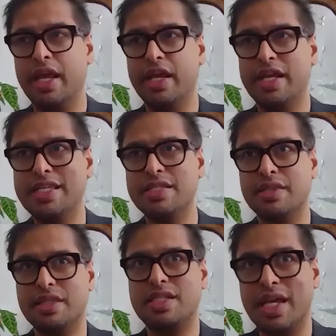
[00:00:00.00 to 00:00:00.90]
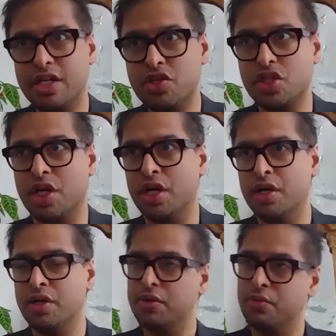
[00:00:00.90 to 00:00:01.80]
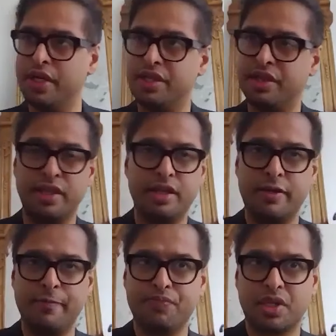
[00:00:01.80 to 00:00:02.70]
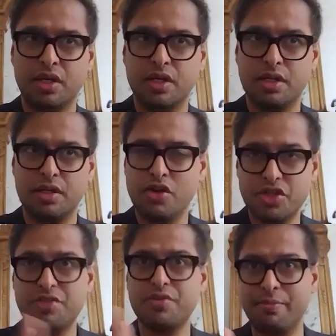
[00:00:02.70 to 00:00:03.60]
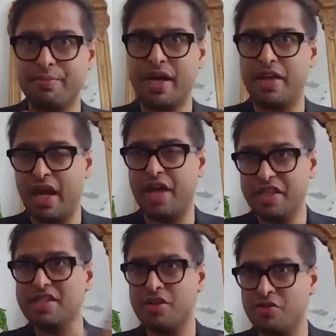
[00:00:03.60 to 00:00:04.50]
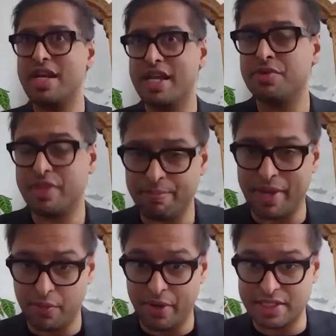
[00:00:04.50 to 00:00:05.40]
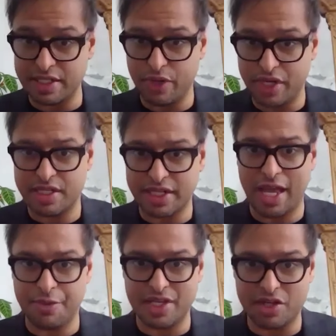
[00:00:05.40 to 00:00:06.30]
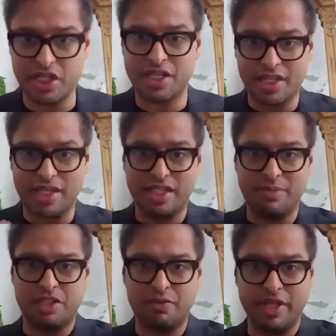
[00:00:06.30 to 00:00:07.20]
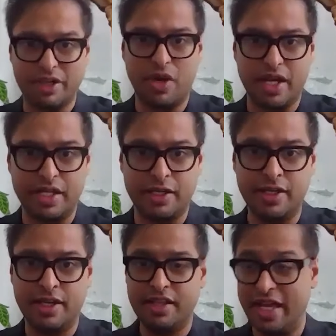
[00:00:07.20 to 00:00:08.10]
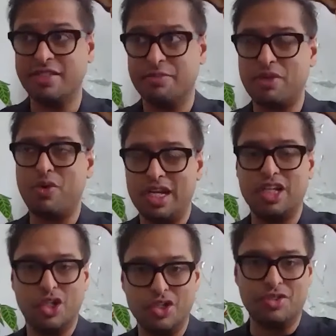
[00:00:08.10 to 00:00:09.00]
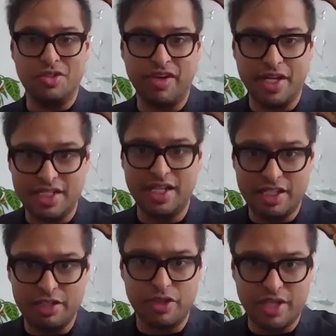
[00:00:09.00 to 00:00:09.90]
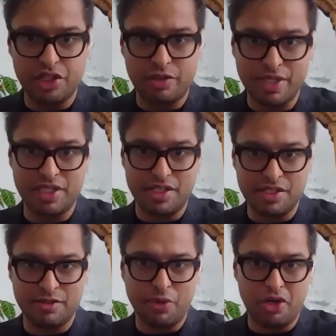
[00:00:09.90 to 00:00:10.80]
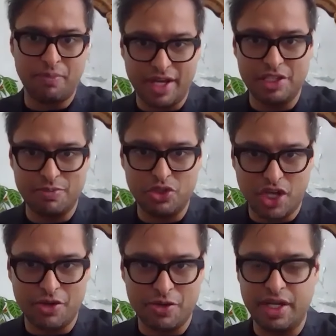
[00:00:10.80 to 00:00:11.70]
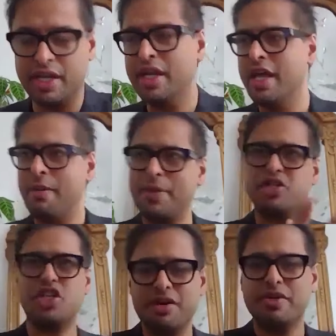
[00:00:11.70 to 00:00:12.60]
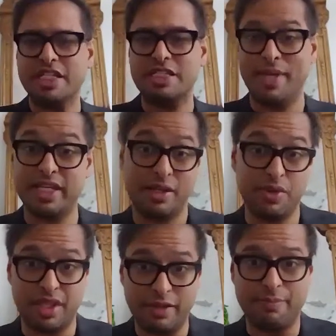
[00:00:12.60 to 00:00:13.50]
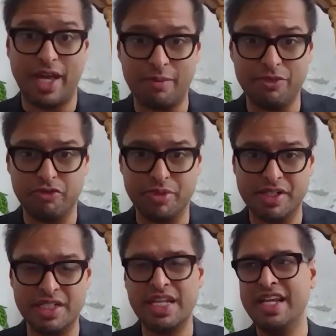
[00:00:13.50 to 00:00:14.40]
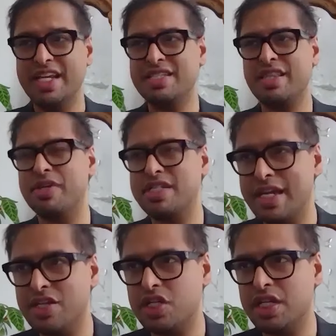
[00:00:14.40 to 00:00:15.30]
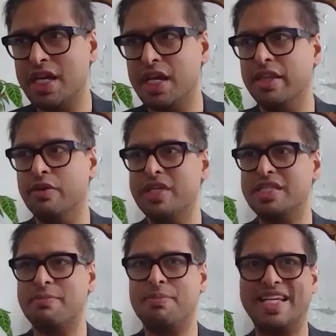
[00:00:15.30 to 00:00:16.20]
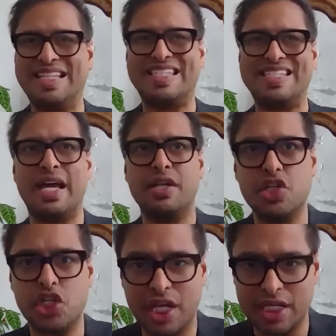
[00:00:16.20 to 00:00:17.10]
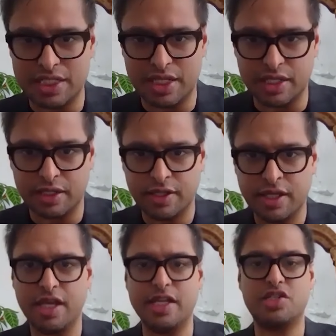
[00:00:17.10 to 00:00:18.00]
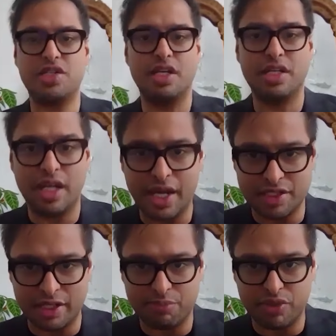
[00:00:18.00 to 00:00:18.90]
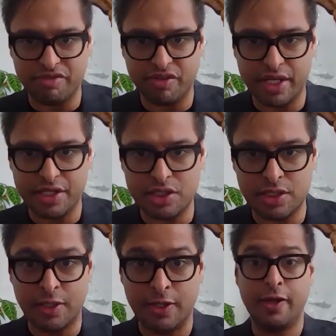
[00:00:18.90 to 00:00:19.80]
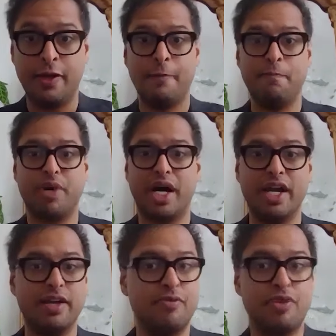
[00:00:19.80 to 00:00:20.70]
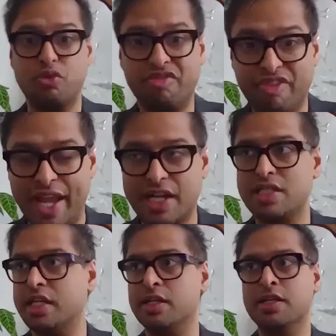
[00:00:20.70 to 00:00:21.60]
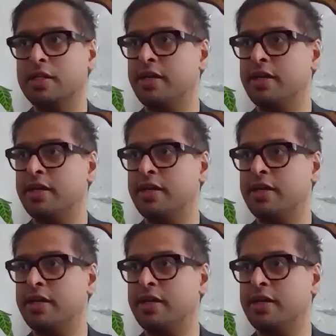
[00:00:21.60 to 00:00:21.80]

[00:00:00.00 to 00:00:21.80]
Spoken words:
Isn't the danger with, not just with impact, I think the danger is less with impact-weighted accounts, actually, because that seems to be quite a good sort of idea to attach to business bottom lines more generally. But generally speaking, with the impact movement, isn't there a danger here that we're simply instantiating and internalizing privilege by reflecting